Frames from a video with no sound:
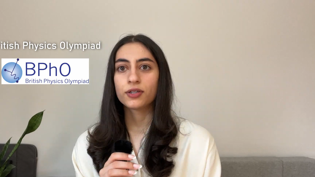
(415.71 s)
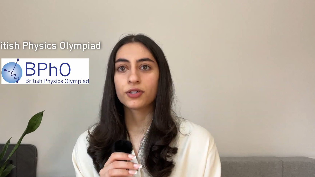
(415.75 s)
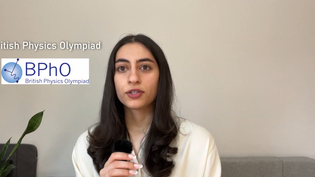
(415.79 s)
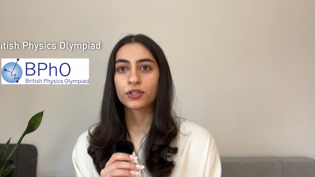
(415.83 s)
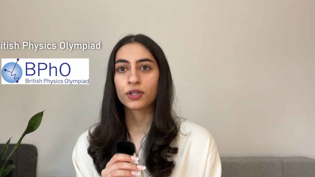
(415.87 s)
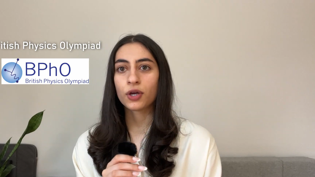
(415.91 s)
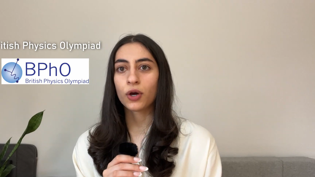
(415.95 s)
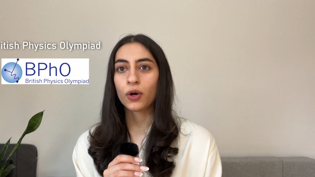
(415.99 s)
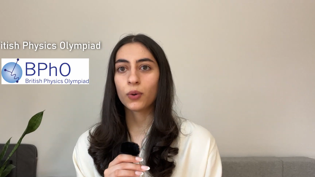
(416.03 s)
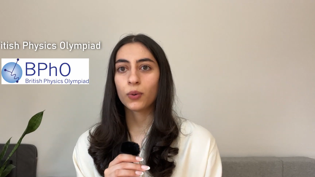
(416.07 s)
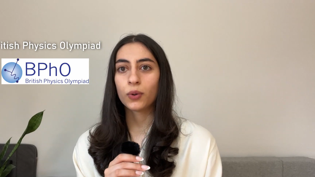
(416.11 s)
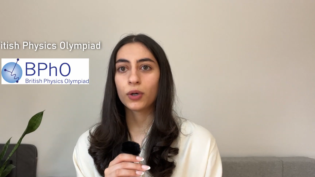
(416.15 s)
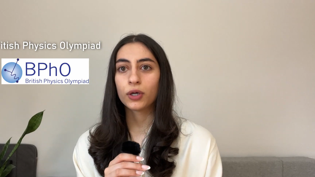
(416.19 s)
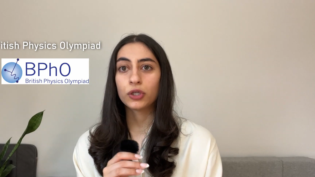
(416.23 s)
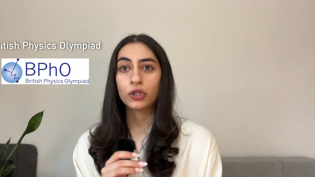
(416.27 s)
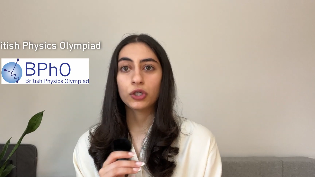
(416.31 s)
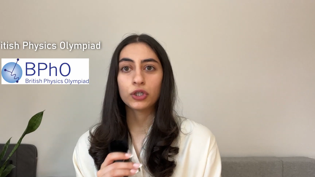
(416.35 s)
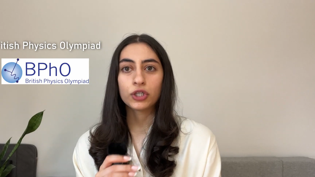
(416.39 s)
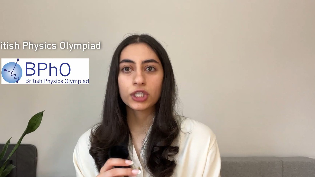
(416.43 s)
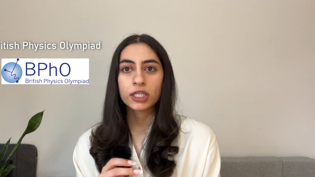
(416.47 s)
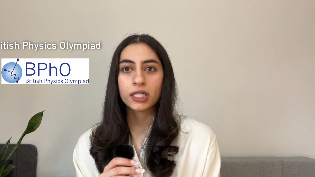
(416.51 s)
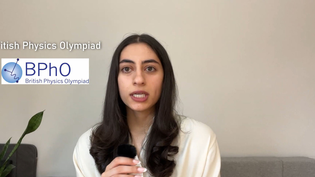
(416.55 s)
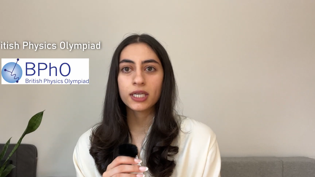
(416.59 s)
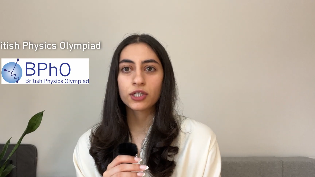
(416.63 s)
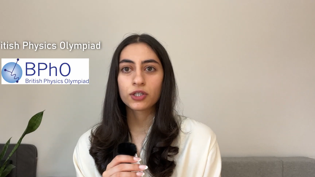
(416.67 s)
So
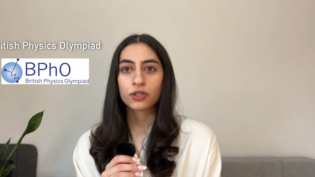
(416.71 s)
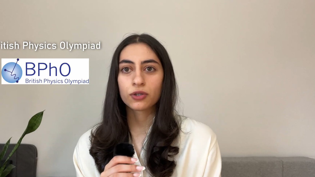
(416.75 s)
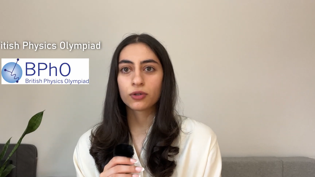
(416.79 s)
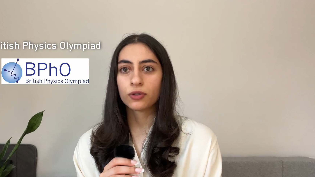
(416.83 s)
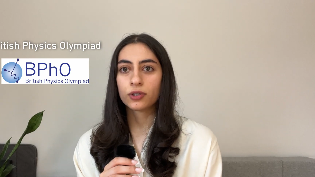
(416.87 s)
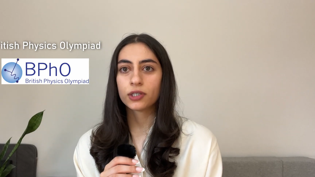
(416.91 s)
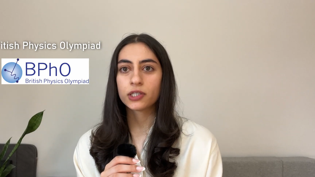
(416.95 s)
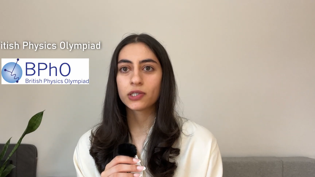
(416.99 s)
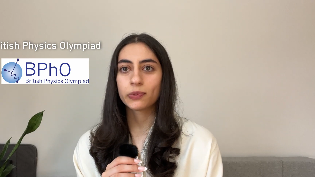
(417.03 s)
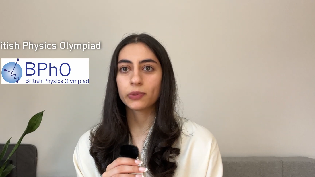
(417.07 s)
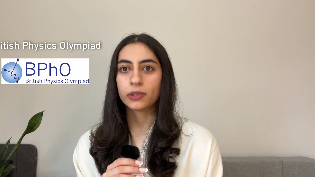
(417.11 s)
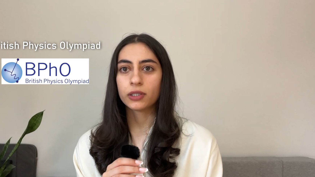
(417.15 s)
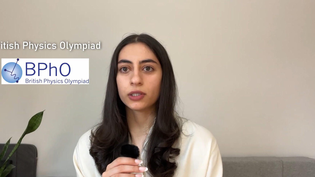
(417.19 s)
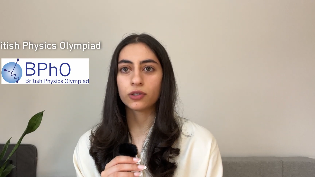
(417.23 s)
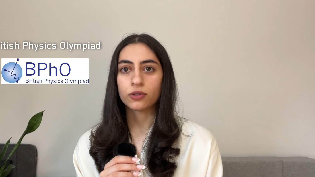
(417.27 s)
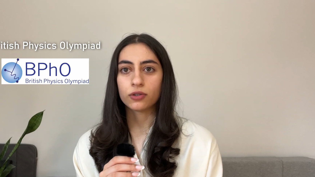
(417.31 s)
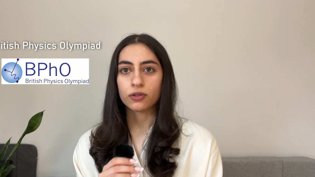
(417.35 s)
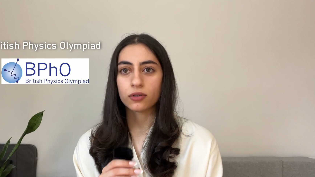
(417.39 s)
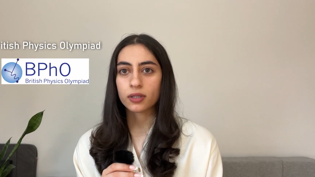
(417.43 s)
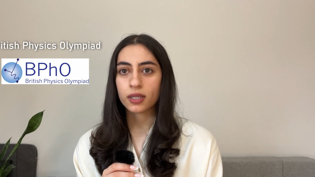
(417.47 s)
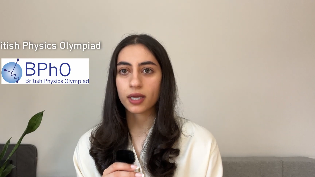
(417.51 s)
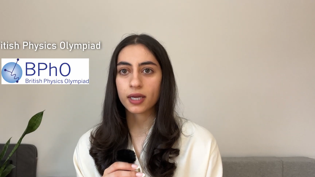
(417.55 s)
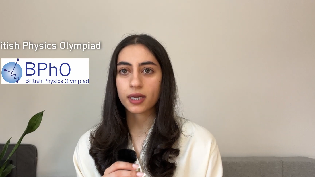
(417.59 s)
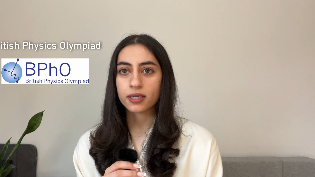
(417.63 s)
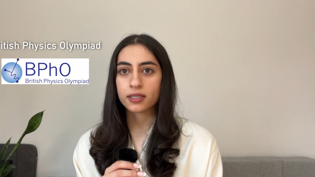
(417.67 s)
usually schools will do
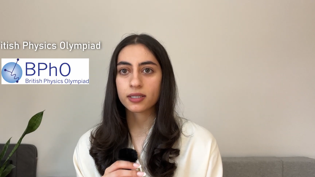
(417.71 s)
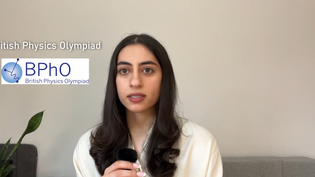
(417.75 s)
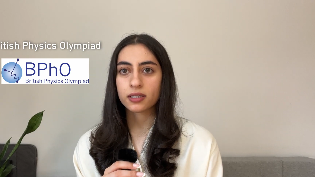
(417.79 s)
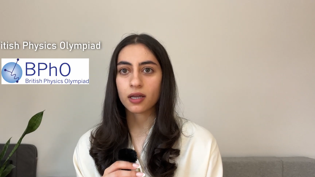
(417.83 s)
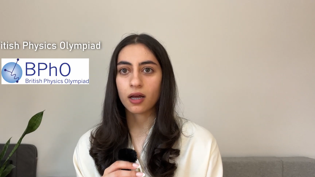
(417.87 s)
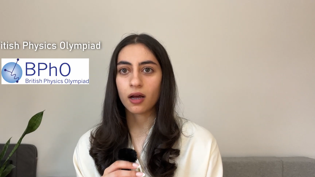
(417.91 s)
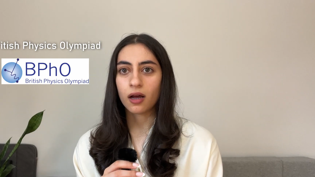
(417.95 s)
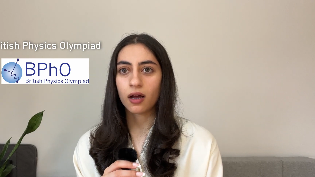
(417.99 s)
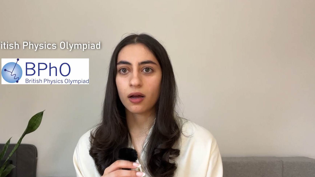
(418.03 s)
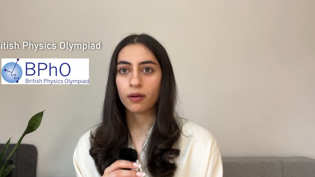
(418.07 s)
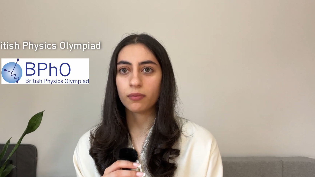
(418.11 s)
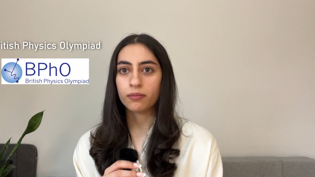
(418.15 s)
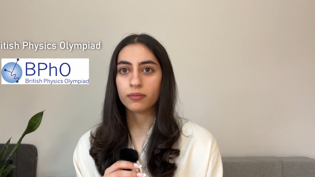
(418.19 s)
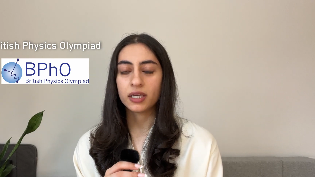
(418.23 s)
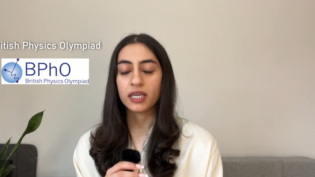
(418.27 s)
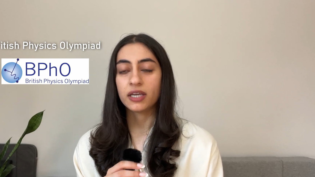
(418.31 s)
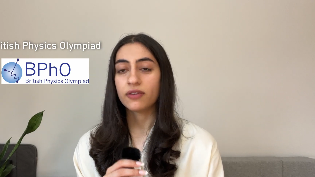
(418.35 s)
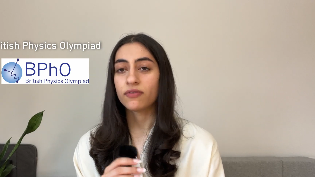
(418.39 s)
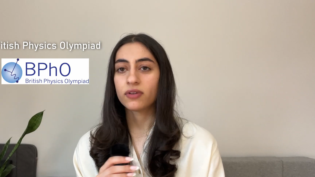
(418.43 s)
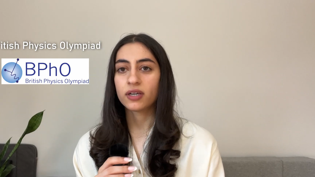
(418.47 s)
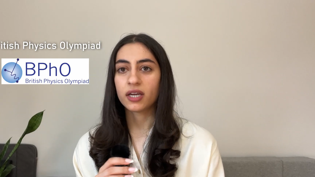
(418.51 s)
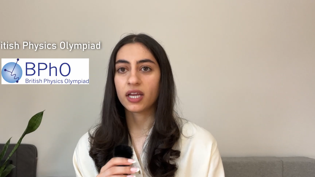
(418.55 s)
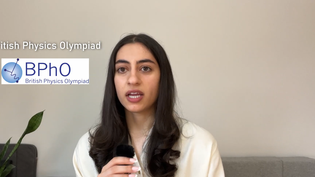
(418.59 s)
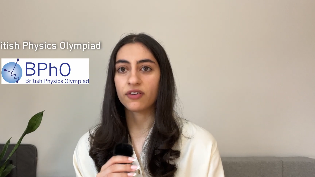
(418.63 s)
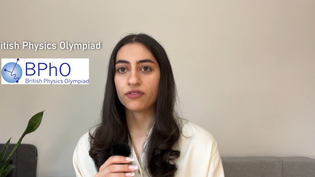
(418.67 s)
this um,
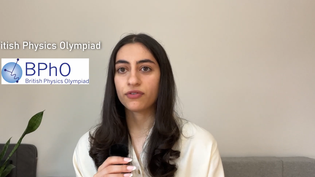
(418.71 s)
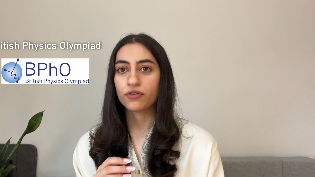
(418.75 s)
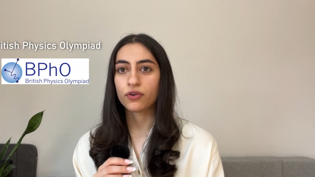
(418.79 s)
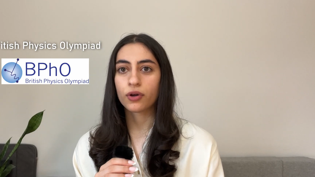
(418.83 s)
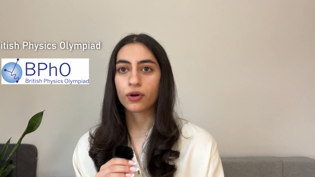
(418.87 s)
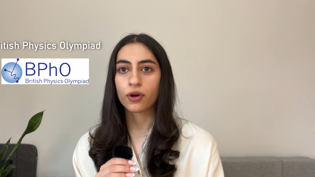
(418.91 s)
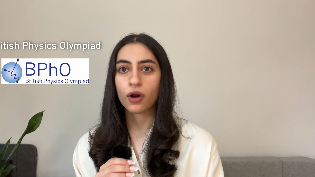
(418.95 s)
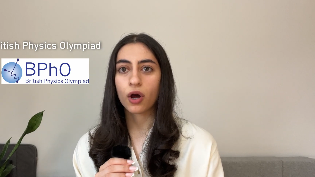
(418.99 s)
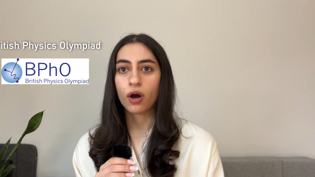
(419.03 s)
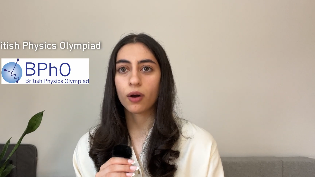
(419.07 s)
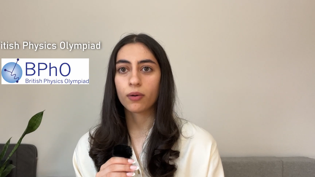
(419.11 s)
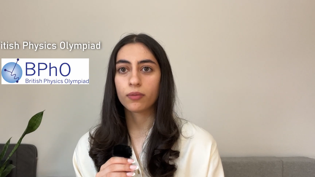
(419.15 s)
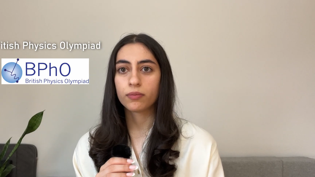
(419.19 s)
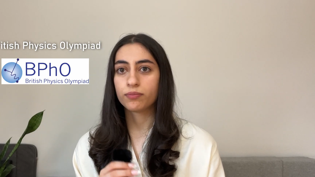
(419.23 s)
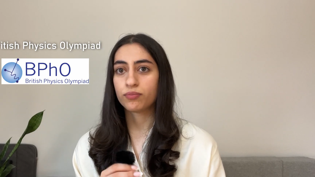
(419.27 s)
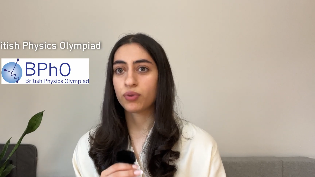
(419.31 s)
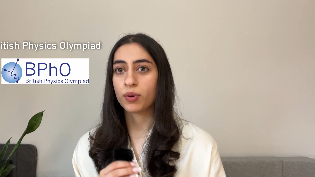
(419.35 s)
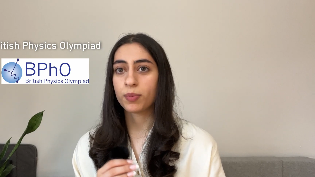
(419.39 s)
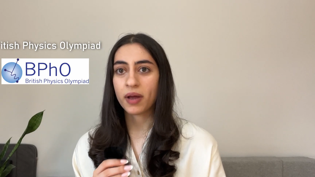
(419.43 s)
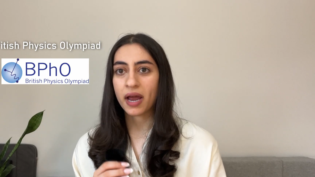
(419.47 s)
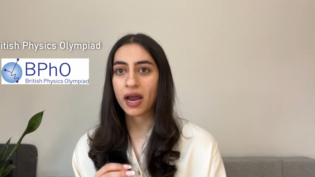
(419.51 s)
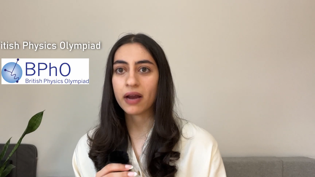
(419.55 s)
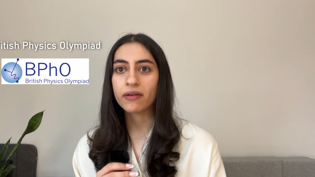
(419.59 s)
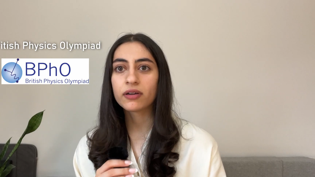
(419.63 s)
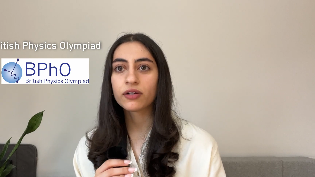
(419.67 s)
even if you're not
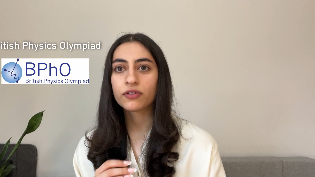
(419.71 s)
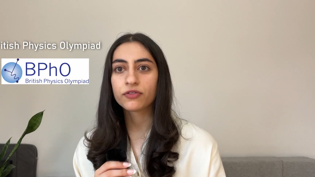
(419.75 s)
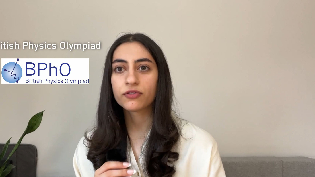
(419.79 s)
preparing